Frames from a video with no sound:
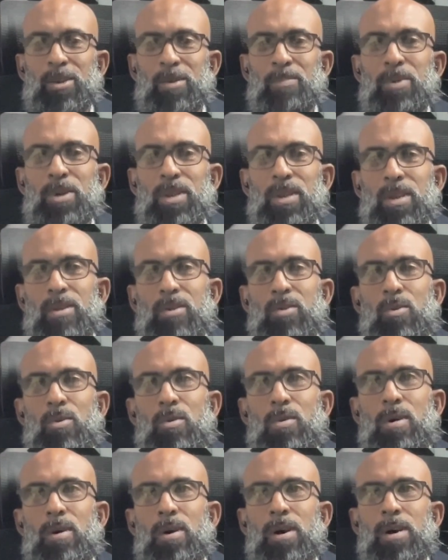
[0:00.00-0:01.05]
opinion
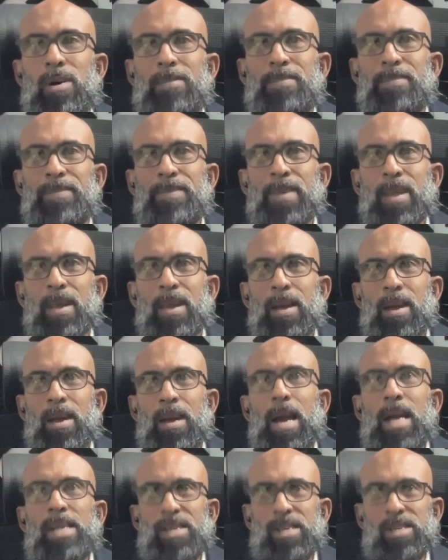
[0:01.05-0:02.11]
or,
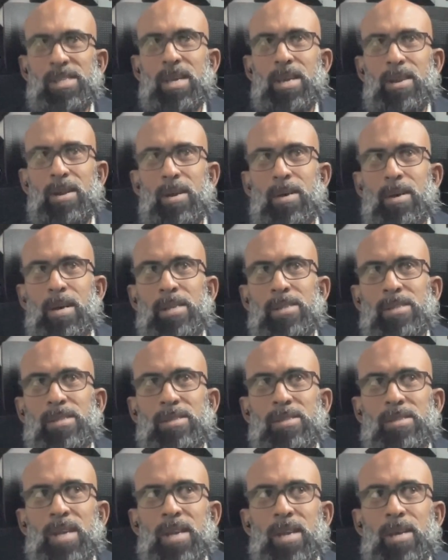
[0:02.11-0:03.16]
as I said, a
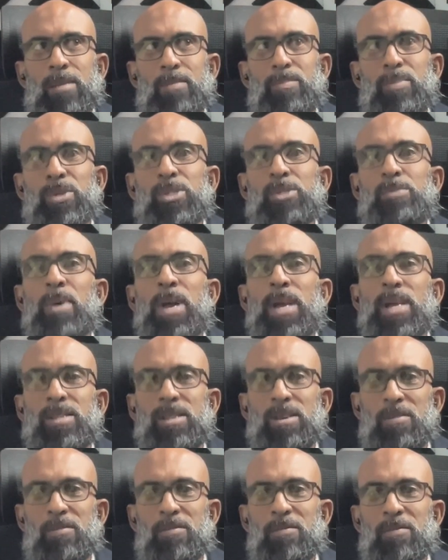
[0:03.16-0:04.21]
second
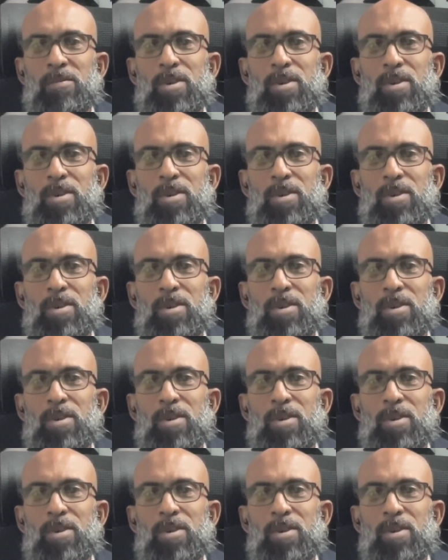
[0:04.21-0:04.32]
perspective